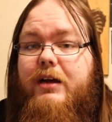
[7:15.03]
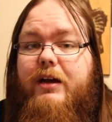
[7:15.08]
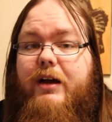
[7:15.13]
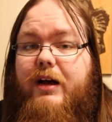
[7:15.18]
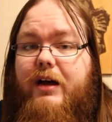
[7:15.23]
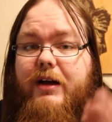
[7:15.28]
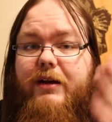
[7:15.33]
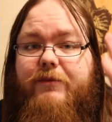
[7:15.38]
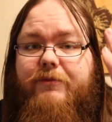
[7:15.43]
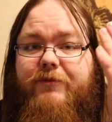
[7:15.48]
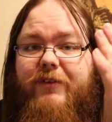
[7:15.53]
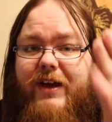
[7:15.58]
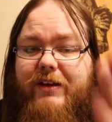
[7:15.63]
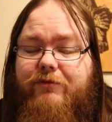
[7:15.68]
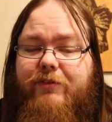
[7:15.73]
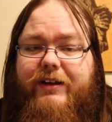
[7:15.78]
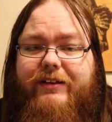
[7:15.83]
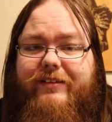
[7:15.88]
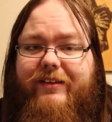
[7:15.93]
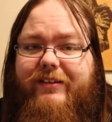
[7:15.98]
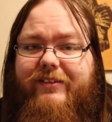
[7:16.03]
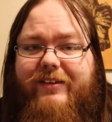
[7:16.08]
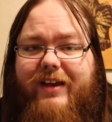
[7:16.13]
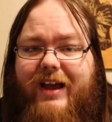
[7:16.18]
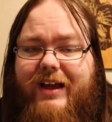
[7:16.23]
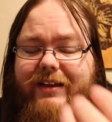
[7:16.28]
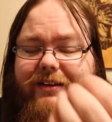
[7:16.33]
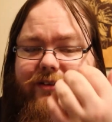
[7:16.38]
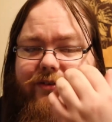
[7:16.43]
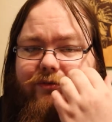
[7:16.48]
Van Richten's
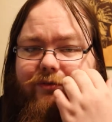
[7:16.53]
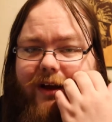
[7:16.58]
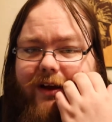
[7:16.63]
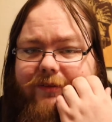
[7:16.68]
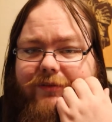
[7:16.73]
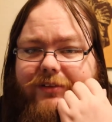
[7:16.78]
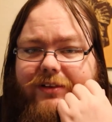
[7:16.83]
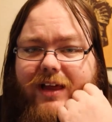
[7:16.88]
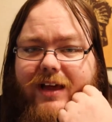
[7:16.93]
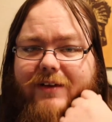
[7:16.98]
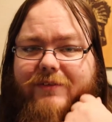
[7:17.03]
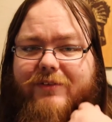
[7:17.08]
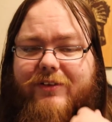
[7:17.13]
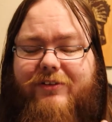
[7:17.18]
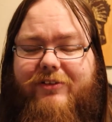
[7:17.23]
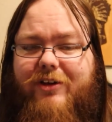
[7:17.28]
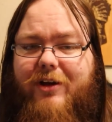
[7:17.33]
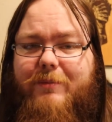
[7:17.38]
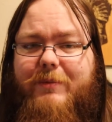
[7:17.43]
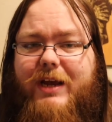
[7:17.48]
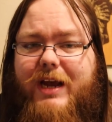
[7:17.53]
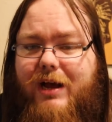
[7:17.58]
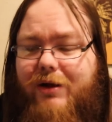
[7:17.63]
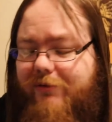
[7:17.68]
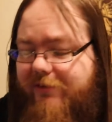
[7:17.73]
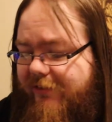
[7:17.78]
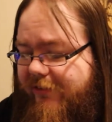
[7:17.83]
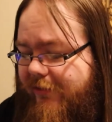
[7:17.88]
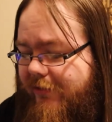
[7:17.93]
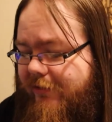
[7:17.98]
Guide to Ravenloft is coming
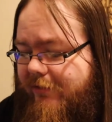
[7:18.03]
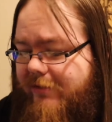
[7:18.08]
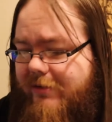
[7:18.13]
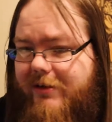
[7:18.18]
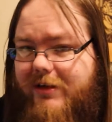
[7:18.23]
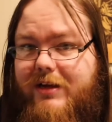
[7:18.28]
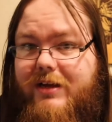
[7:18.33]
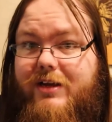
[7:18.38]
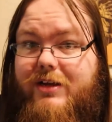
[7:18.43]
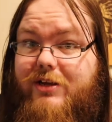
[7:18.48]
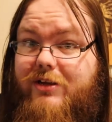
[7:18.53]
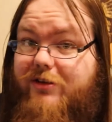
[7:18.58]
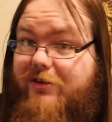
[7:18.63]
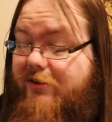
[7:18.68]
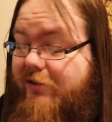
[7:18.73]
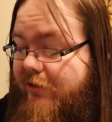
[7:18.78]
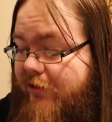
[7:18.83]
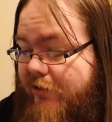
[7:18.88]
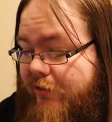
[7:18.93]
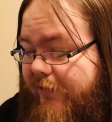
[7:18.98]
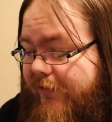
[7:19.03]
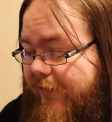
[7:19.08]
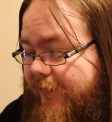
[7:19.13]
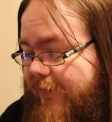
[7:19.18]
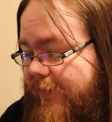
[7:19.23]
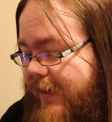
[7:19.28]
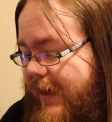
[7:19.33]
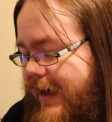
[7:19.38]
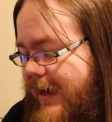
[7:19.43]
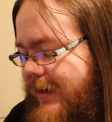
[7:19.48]
out soon. Use it
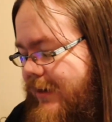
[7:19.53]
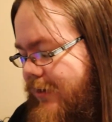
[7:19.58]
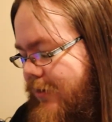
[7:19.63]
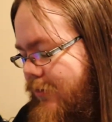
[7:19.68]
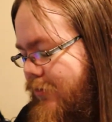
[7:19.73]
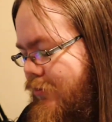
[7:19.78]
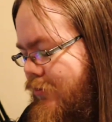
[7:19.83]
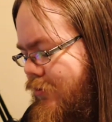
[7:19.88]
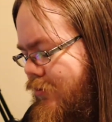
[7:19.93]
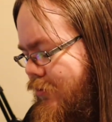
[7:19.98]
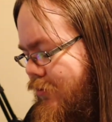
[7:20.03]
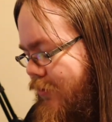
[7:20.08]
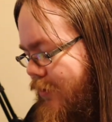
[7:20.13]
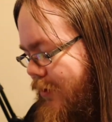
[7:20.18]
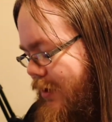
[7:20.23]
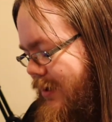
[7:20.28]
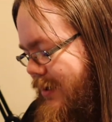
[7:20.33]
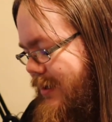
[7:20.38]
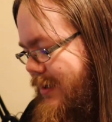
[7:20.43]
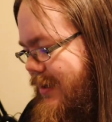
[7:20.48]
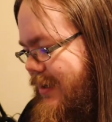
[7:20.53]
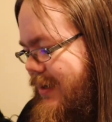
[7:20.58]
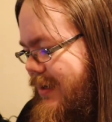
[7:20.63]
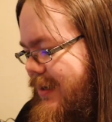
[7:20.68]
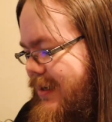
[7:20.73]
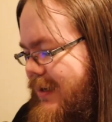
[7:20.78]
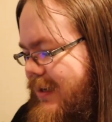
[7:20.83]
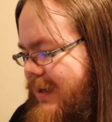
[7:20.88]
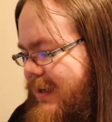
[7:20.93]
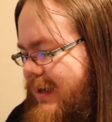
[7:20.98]
for that. Ooh.
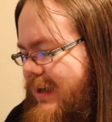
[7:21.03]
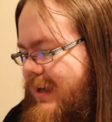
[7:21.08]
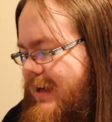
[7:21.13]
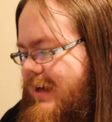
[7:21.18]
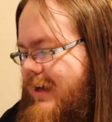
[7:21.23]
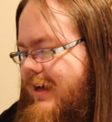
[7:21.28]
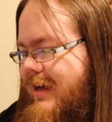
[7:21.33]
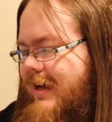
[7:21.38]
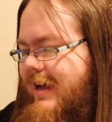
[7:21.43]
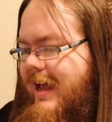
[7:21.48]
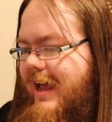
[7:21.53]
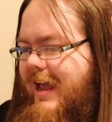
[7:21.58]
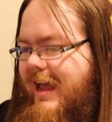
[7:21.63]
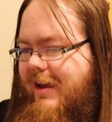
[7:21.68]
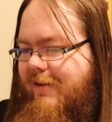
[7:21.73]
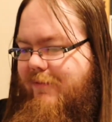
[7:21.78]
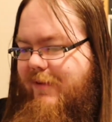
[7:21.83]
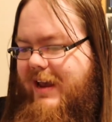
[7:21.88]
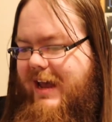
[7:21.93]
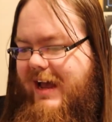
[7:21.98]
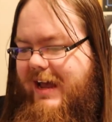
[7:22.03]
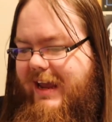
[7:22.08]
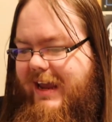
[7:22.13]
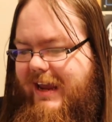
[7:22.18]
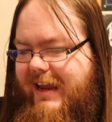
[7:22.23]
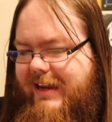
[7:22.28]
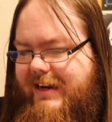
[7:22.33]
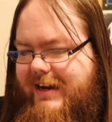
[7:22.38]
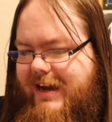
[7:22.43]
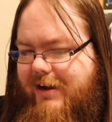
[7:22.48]
Hey, we got
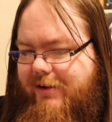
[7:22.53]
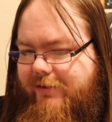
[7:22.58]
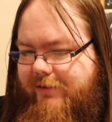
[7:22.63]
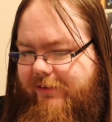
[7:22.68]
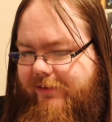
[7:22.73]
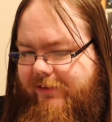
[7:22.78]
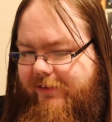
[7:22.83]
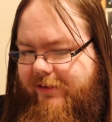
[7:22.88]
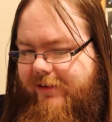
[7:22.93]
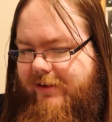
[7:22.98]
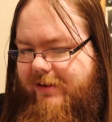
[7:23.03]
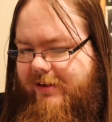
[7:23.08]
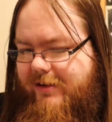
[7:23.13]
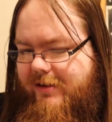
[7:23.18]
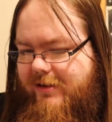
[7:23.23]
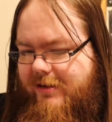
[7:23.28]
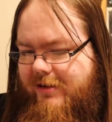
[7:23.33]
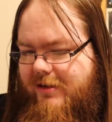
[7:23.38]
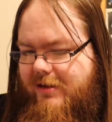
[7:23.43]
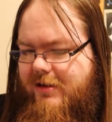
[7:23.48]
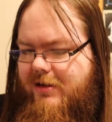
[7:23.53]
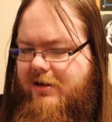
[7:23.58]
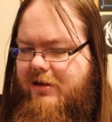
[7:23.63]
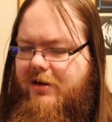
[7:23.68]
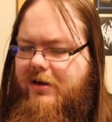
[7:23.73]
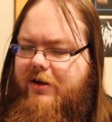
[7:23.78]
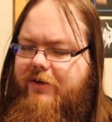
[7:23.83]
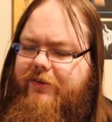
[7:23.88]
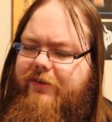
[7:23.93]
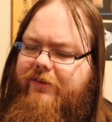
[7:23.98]
handouts.
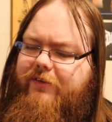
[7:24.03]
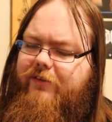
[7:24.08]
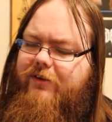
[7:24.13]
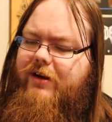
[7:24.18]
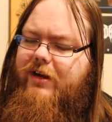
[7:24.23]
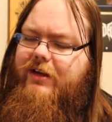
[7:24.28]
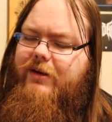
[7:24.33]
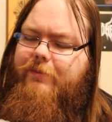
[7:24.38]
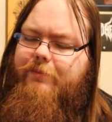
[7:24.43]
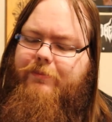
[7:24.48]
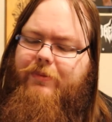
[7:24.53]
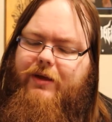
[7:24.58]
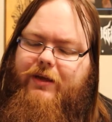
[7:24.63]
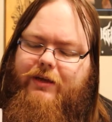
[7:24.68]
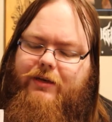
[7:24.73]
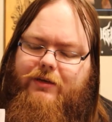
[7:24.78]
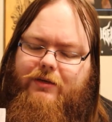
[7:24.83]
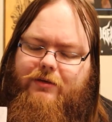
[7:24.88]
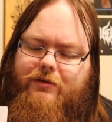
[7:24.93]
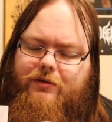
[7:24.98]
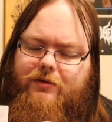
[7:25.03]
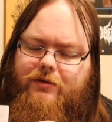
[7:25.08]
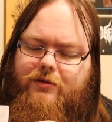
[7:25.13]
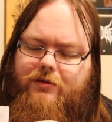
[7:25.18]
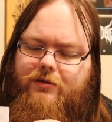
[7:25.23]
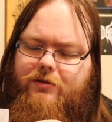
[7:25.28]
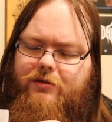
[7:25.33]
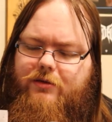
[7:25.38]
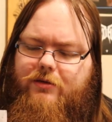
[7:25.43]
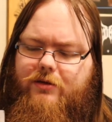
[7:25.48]
Oh, these are kind of bent.
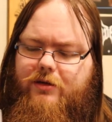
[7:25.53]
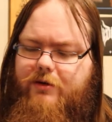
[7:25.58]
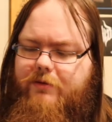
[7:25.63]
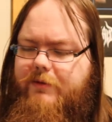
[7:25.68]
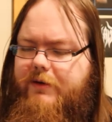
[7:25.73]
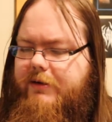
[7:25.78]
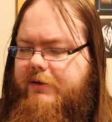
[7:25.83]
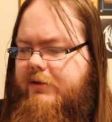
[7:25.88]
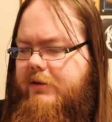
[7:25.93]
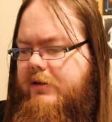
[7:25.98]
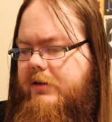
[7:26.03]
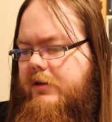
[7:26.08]
Oh well.